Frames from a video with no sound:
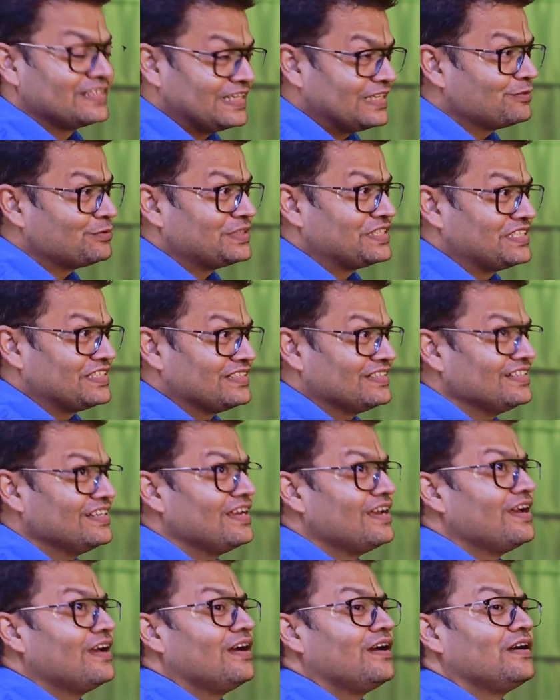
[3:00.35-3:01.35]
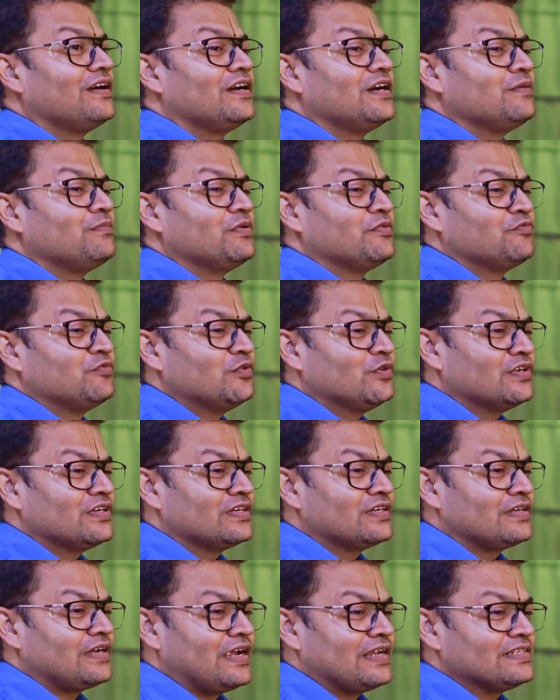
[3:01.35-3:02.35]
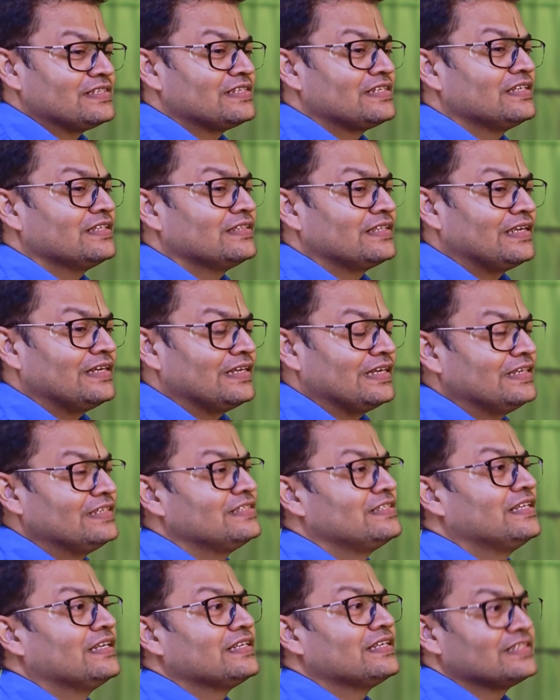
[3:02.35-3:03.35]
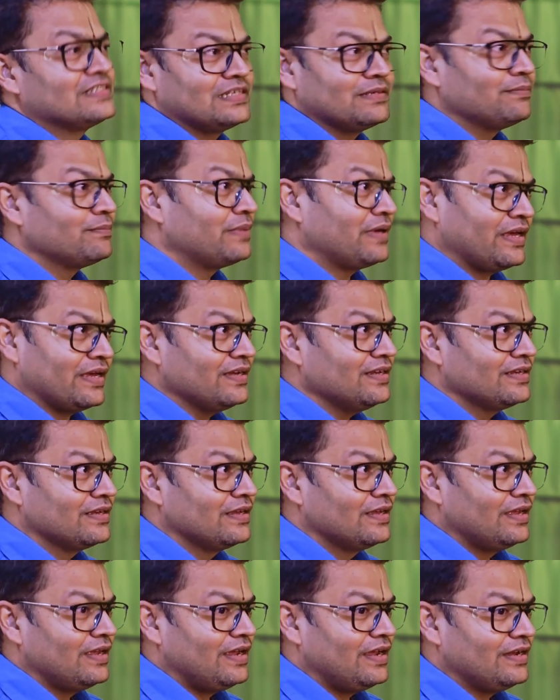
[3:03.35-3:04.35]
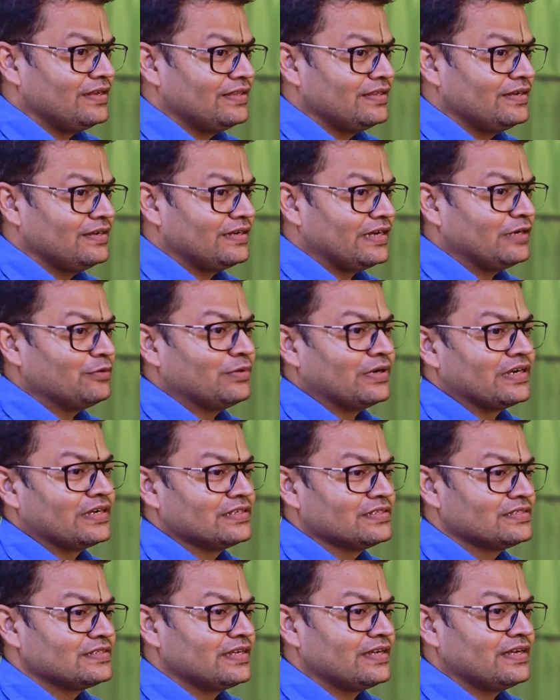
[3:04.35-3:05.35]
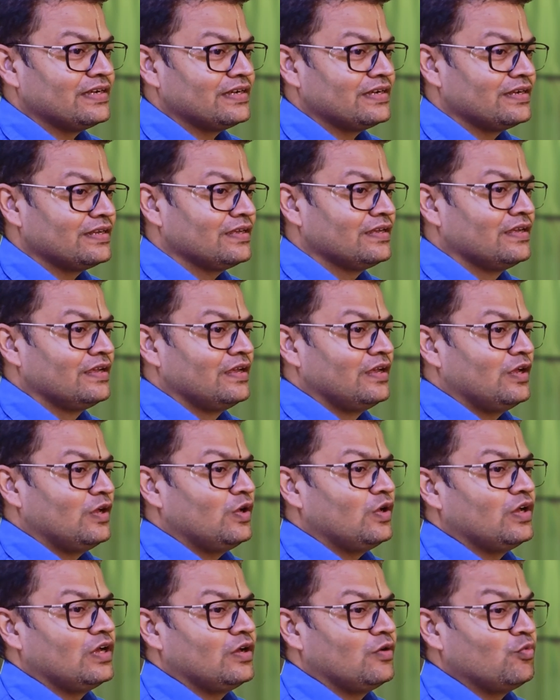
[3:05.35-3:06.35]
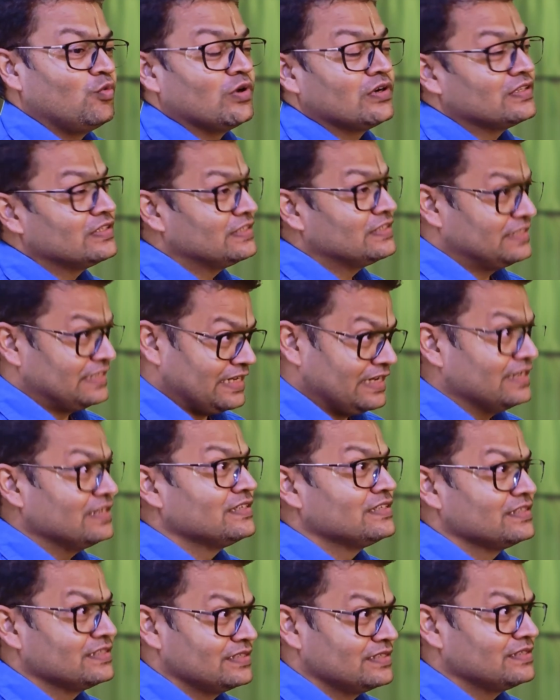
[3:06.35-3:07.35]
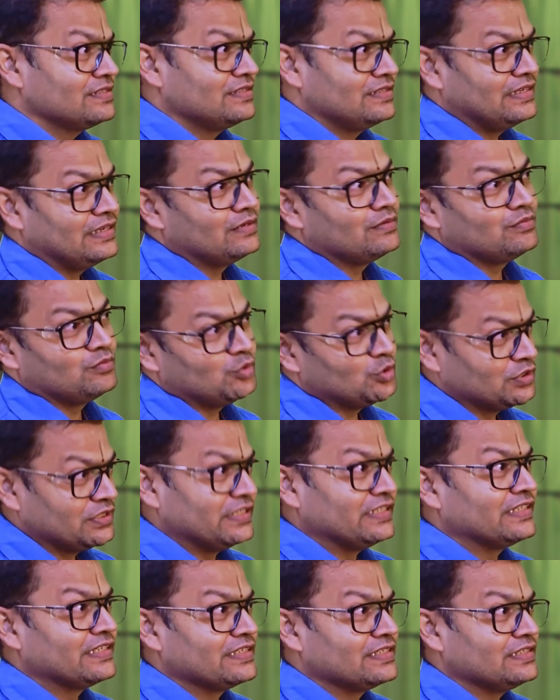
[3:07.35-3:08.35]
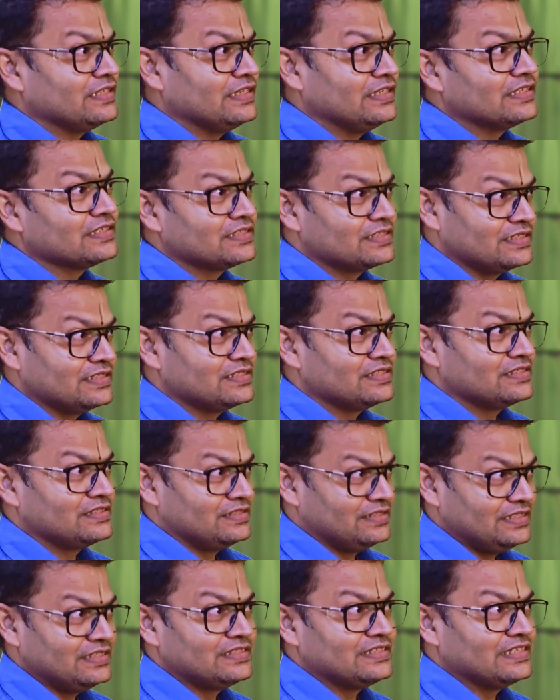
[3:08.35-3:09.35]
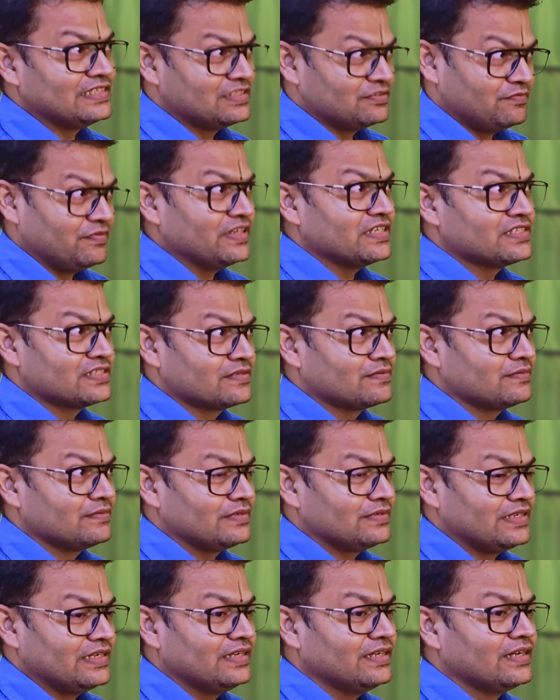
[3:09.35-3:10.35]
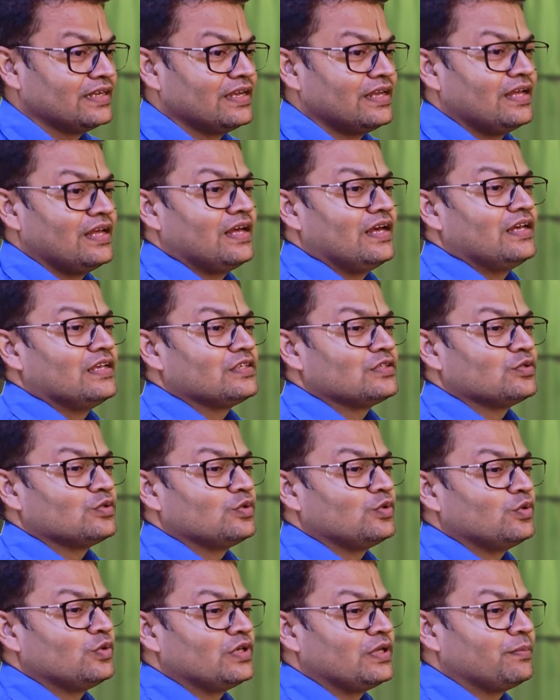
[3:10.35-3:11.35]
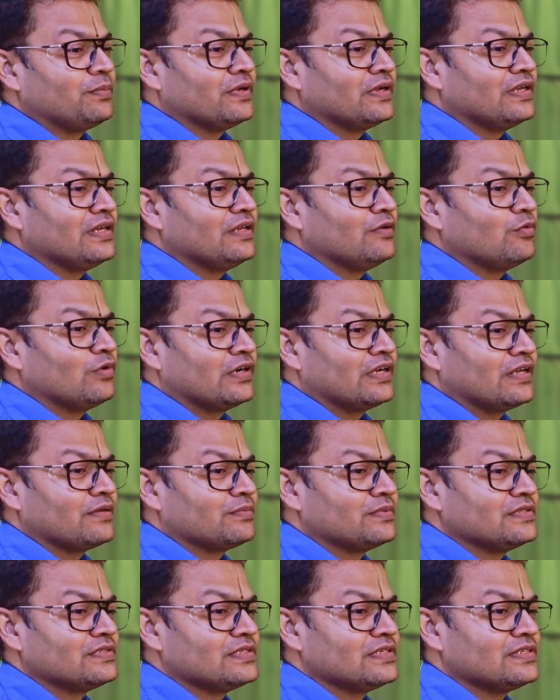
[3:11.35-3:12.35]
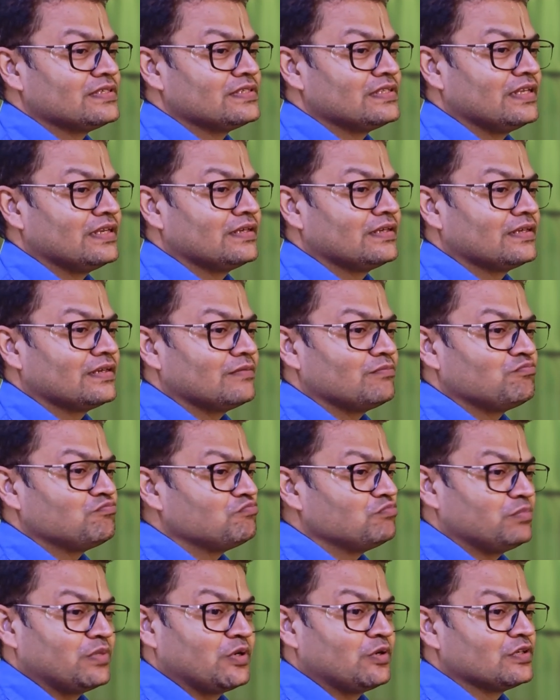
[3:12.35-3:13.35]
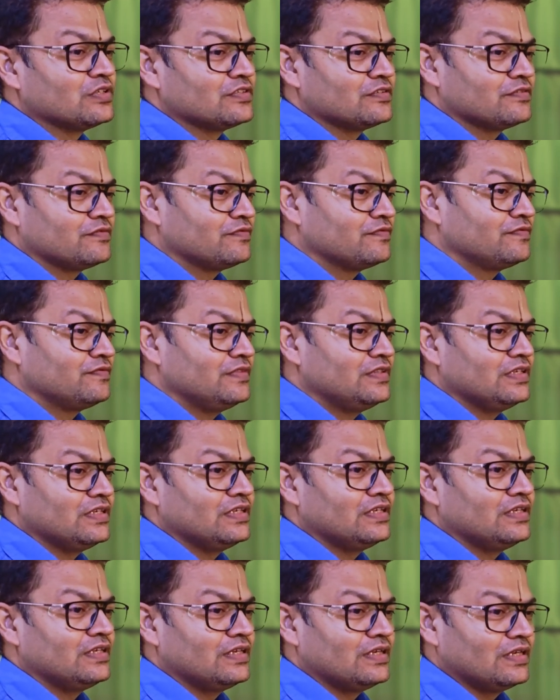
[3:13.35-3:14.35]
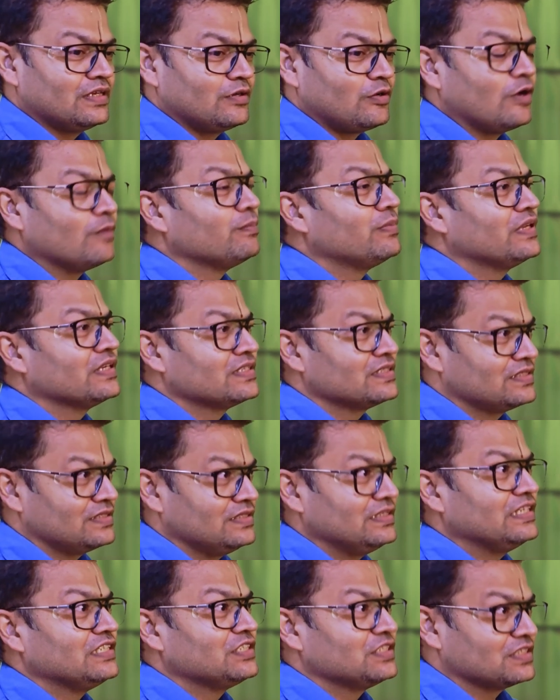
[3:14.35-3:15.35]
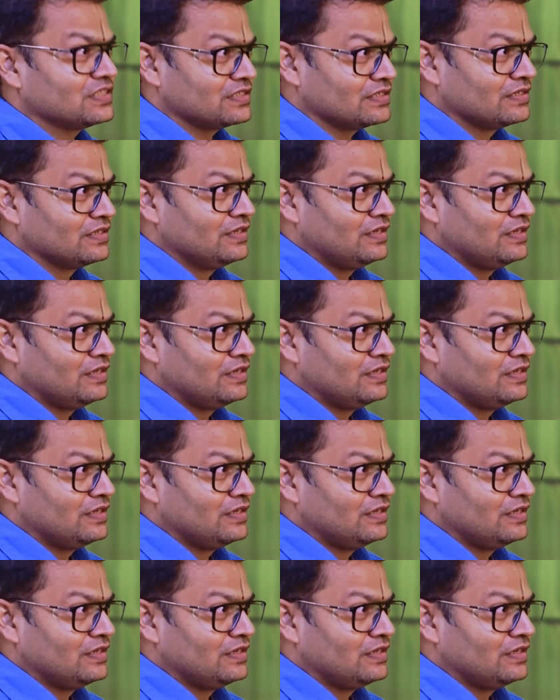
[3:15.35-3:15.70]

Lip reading: a great question. Before answering that, let's take a step back and then try to understand what are the challenges that most industries these days face, right? So typically what happens is, like, because of the complex nature